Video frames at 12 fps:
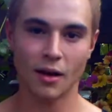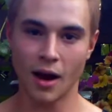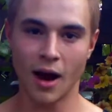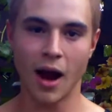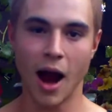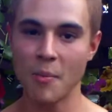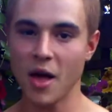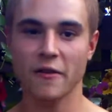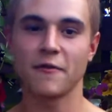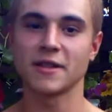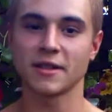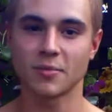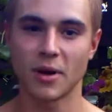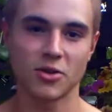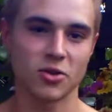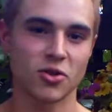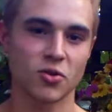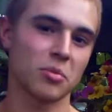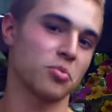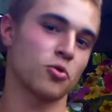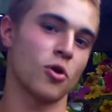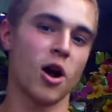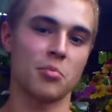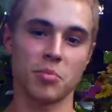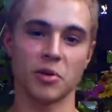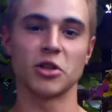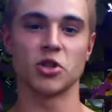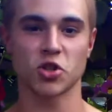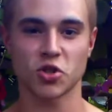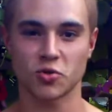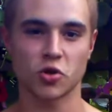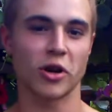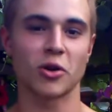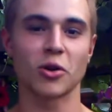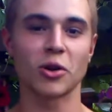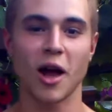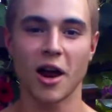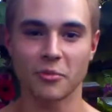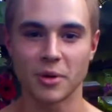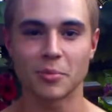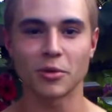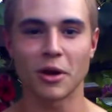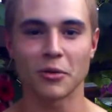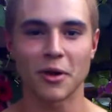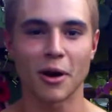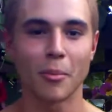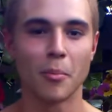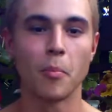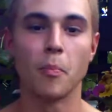I'm not a physics major, so I probably just triggered a lot of people out there.